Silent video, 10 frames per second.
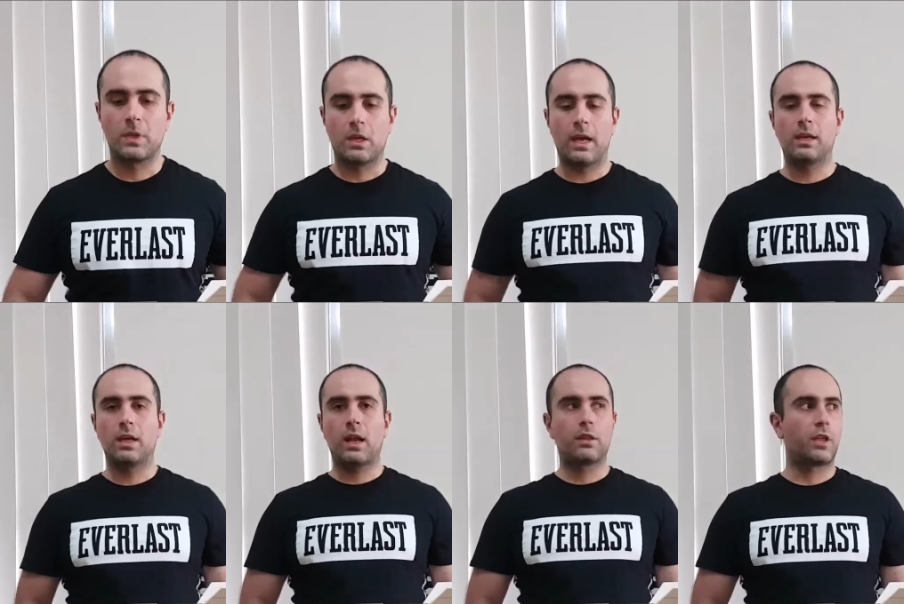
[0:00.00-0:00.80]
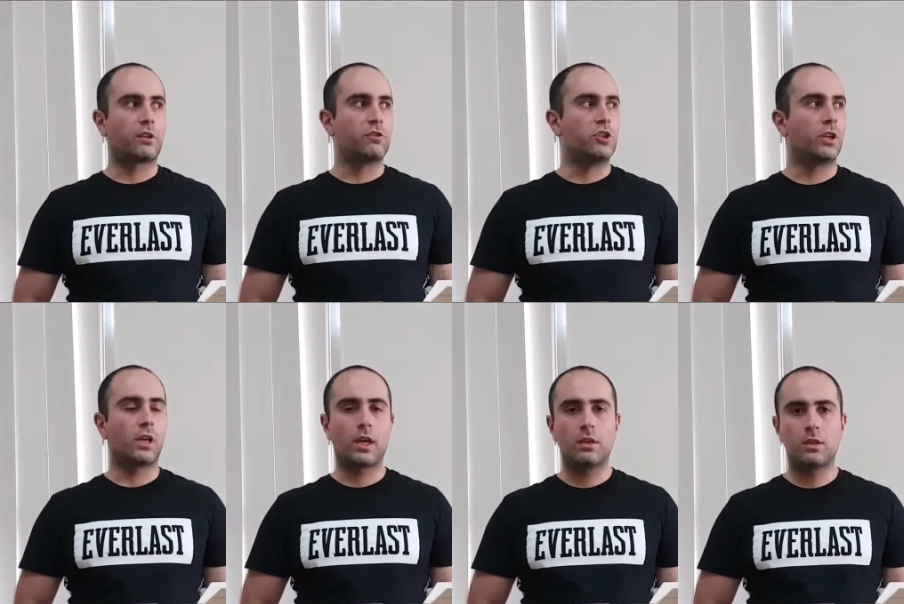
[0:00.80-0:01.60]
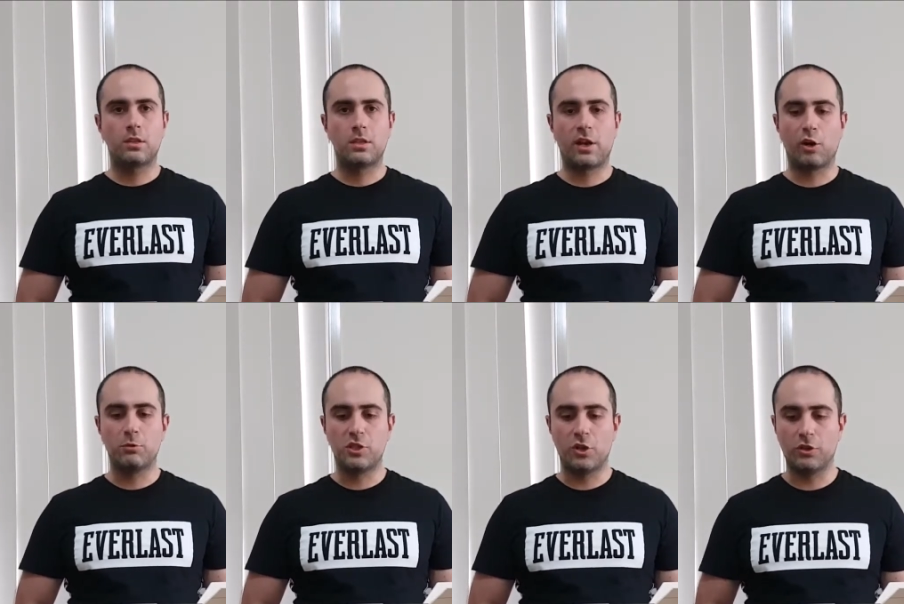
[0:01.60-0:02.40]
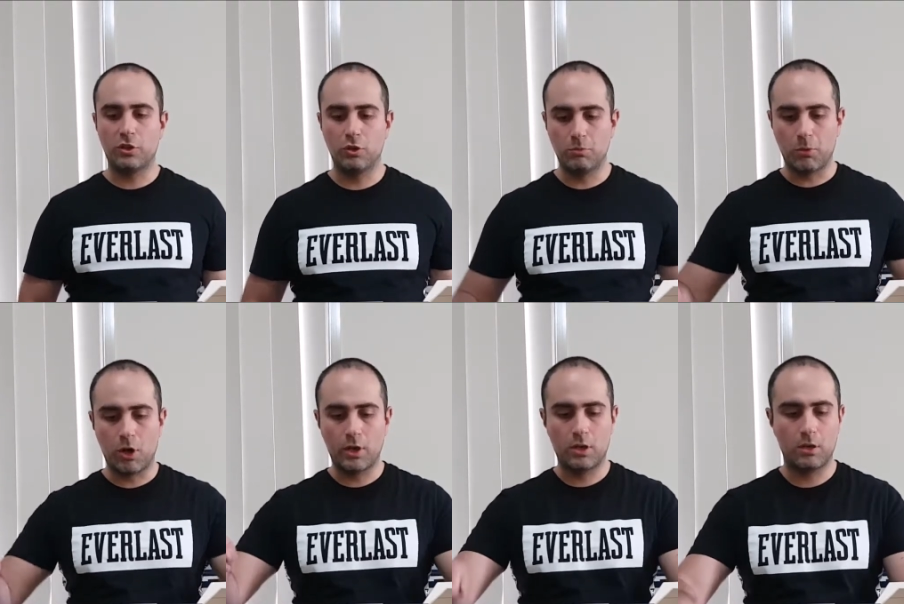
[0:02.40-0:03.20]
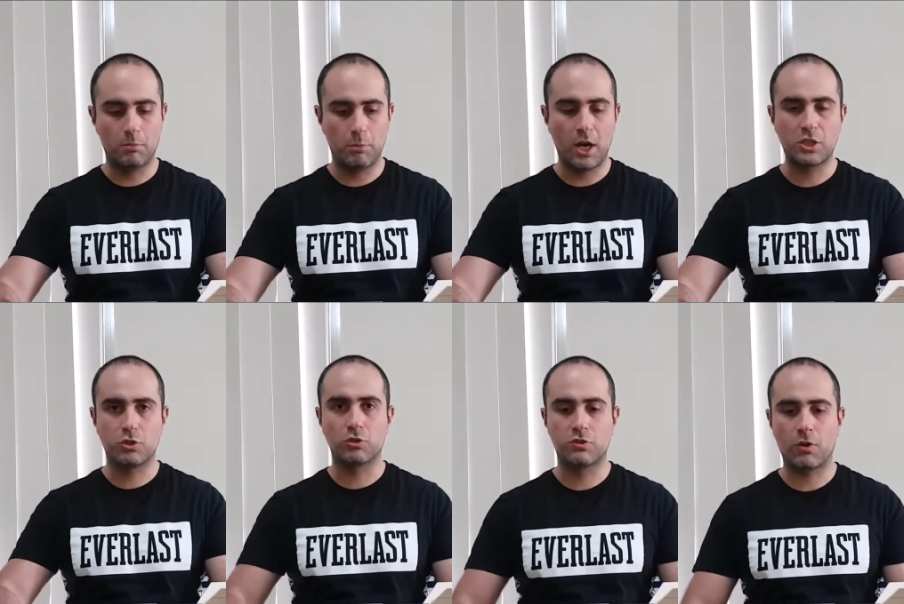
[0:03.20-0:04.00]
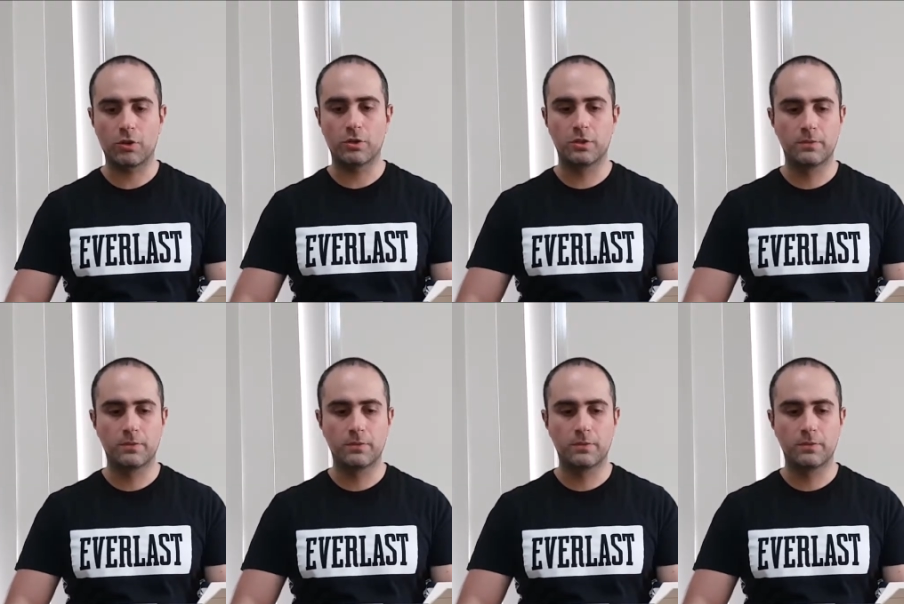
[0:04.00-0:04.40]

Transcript: And g'day, thanks for tuning in. Today I'll be showing you my barge launch rocket.